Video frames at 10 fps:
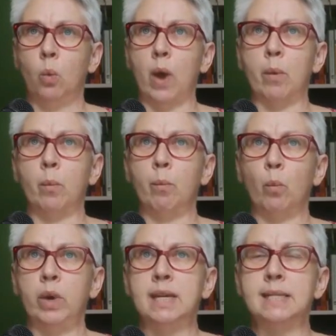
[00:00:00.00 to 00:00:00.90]
when
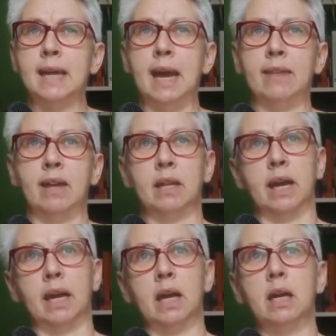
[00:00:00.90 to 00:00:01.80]
we say that
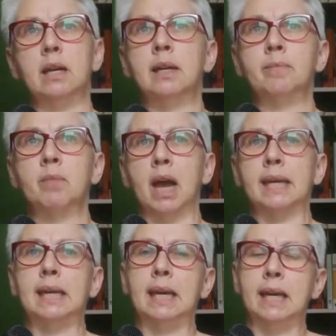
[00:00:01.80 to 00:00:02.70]
like a
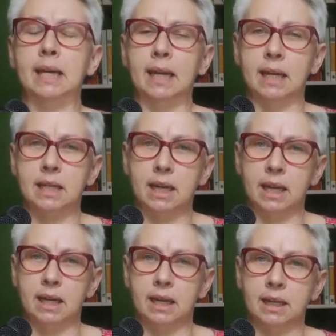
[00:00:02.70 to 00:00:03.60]
kid
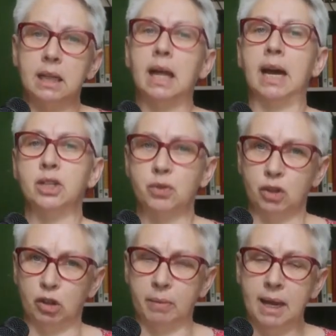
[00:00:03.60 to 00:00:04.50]
in a
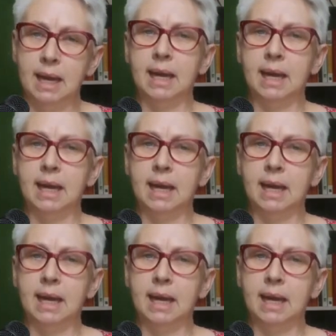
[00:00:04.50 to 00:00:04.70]
classroom